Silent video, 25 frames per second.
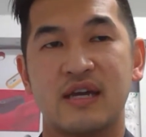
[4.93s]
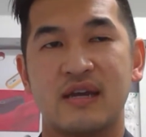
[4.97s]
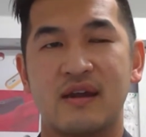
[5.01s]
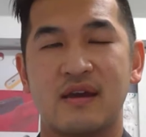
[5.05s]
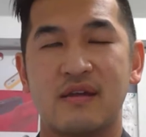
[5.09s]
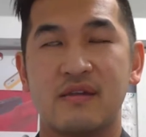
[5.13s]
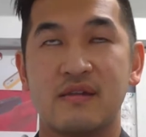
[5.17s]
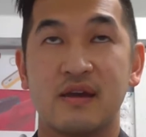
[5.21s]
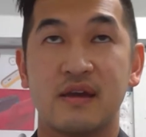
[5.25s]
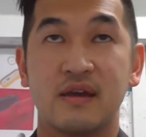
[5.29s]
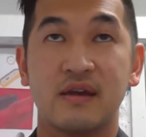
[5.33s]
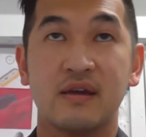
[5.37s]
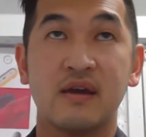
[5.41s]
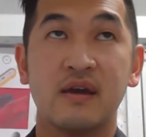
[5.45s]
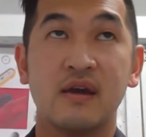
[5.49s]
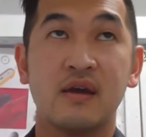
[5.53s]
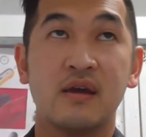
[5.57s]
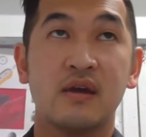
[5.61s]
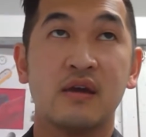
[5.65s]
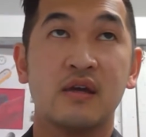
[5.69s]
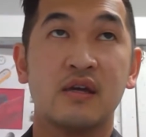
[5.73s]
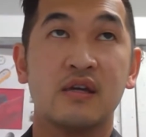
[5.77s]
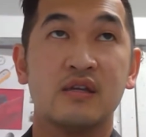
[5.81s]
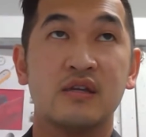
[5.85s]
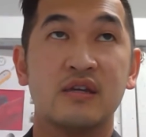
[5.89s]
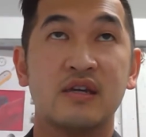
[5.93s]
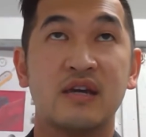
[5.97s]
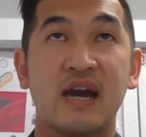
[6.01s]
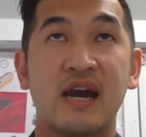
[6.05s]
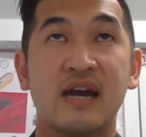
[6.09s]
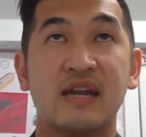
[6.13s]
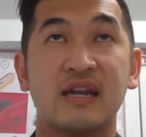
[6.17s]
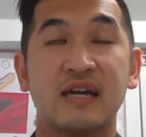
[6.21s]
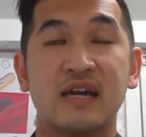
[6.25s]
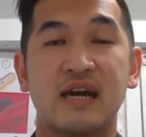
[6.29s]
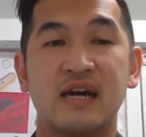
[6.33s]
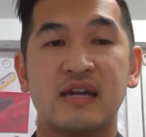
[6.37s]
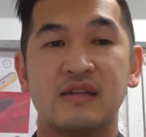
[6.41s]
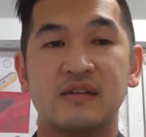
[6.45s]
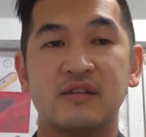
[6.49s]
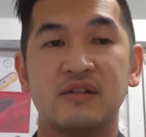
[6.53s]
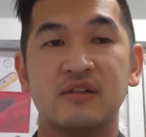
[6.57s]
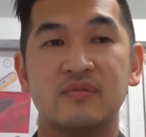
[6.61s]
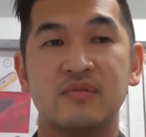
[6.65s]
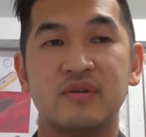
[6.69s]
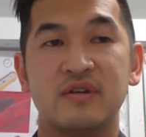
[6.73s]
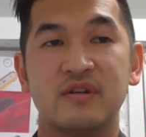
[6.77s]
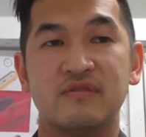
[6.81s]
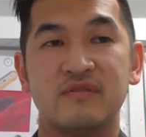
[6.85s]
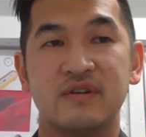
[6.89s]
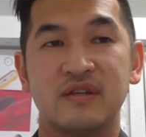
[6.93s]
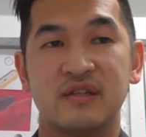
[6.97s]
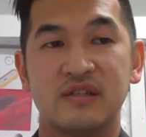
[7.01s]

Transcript: And I think you kind of got a little bit of a